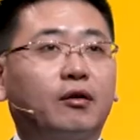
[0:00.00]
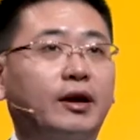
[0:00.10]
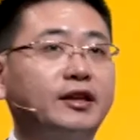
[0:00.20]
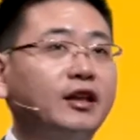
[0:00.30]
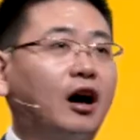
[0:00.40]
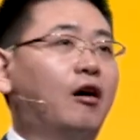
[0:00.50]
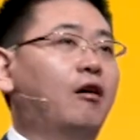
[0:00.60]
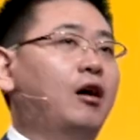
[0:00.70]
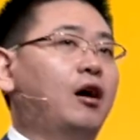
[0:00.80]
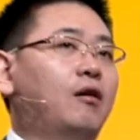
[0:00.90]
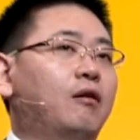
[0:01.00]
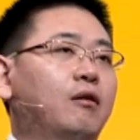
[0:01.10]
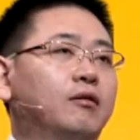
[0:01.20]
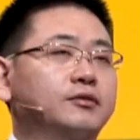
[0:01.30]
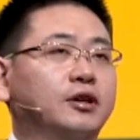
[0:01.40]
right now,
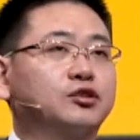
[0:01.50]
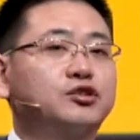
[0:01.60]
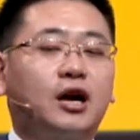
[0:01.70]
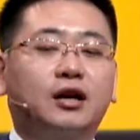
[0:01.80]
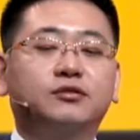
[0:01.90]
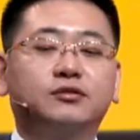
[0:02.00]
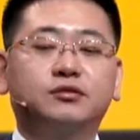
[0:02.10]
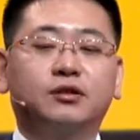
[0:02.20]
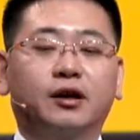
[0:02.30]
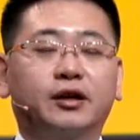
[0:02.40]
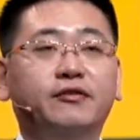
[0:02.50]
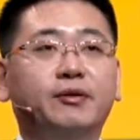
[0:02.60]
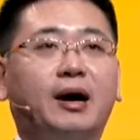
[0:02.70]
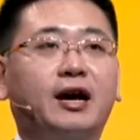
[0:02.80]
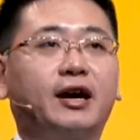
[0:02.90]
the EV
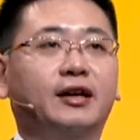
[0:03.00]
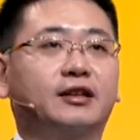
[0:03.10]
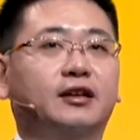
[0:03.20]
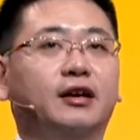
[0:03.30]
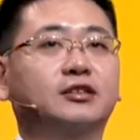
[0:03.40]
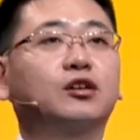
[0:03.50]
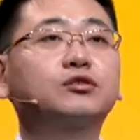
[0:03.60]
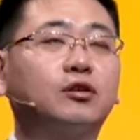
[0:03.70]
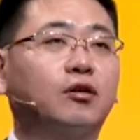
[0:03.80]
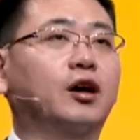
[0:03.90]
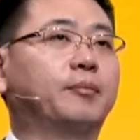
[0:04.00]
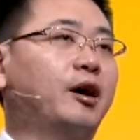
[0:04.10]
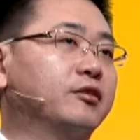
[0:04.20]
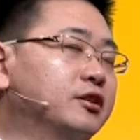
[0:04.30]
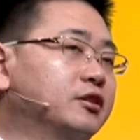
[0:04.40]
market is also
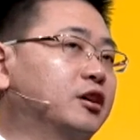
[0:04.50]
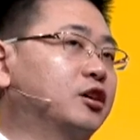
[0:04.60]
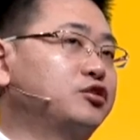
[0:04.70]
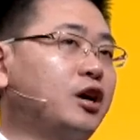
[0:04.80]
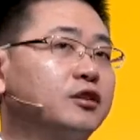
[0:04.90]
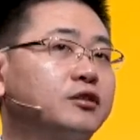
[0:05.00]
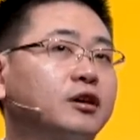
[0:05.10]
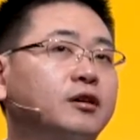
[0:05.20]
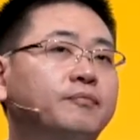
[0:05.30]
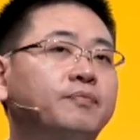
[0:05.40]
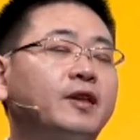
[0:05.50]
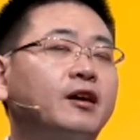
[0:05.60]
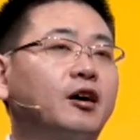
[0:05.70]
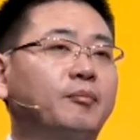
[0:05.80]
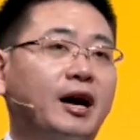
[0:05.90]
about the charger
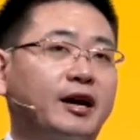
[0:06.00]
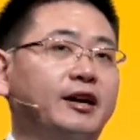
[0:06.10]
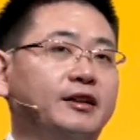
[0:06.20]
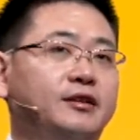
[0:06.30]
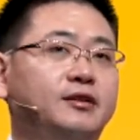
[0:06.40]
market